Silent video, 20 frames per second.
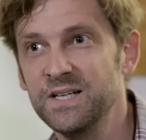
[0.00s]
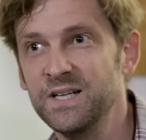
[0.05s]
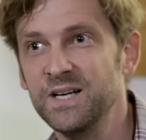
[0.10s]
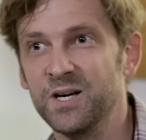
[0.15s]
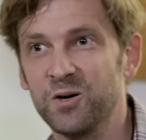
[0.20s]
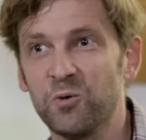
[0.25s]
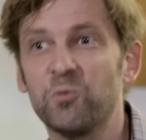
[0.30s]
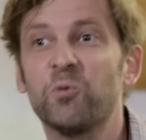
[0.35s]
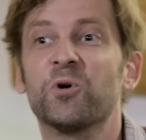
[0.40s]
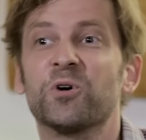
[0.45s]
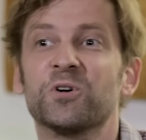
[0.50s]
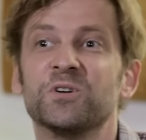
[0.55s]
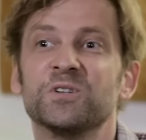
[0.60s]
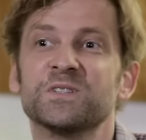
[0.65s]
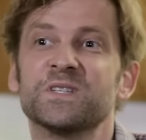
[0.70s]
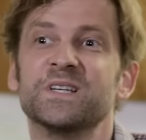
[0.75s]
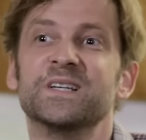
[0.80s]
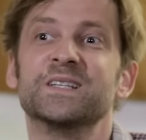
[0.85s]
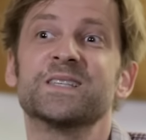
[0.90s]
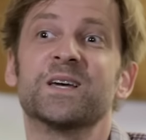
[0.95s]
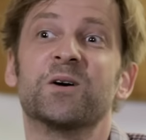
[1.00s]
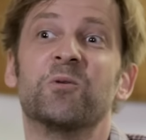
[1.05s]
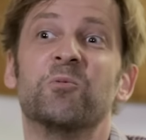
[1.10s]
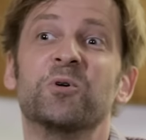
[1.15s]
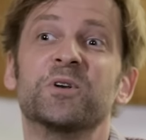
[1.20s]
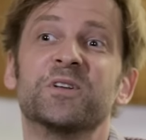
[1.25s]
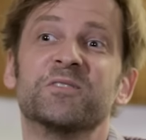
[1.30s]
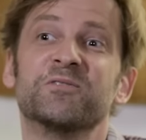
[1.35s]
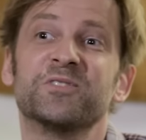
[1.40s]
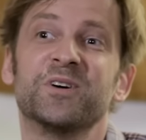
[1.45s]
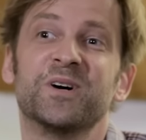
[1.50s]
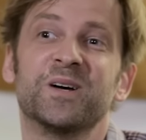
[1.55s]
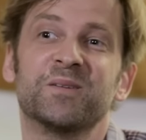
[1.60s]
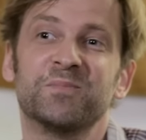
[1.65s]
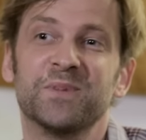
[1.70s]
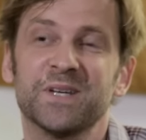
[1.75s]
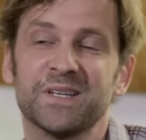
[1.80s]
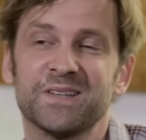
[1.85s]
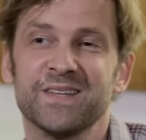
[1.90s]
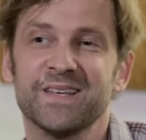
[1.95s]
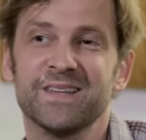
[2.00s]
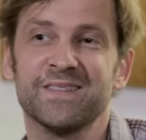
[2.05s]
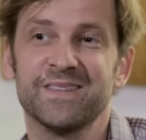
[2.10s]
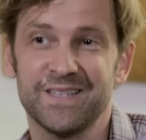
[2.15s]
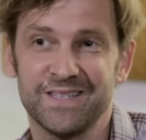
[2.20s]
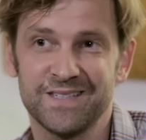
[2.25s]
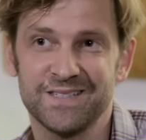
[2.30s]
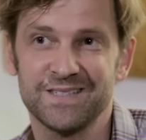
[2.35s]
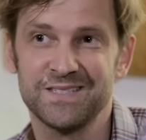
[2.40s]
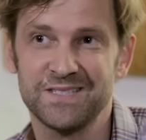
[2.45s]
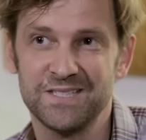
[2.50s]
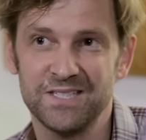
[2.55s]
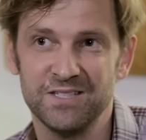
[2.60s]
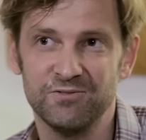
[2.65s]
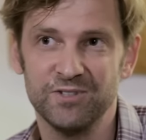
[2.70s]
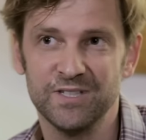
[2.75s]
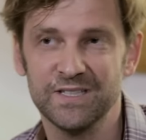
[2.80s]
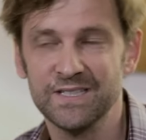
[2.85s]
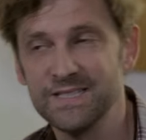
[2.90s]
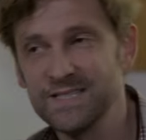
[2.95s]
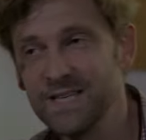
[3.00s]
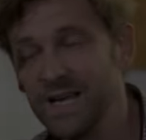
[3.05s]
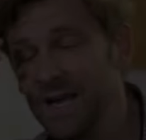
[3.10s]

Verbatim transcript: a world as I would have thought back then that TV is.